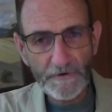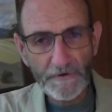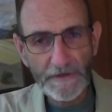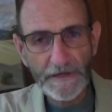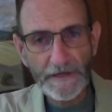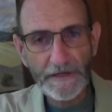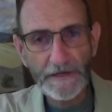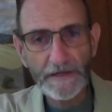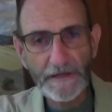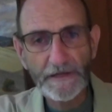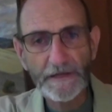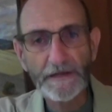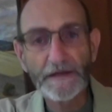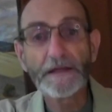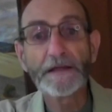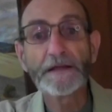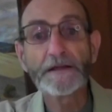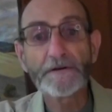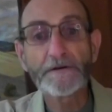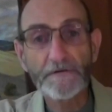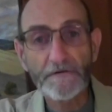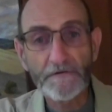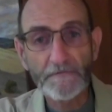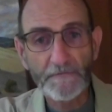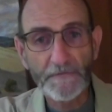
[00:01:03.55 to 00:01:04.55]
getting an
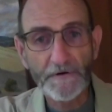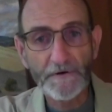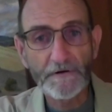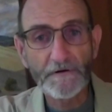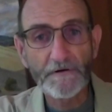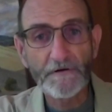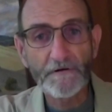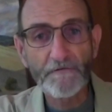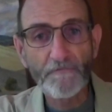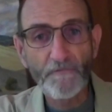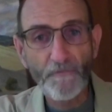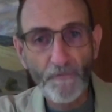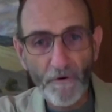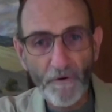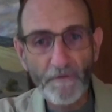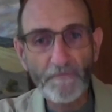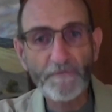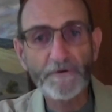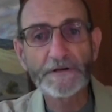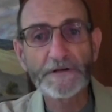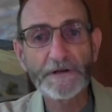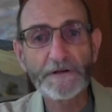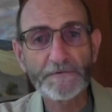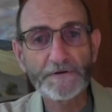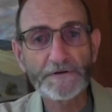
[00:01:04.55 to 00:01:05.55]
increment of
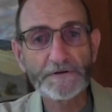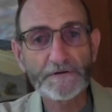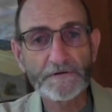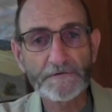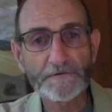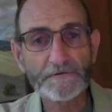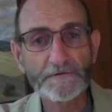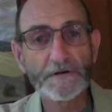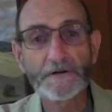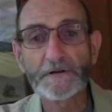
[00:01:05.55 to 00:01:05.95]
warmer temperatures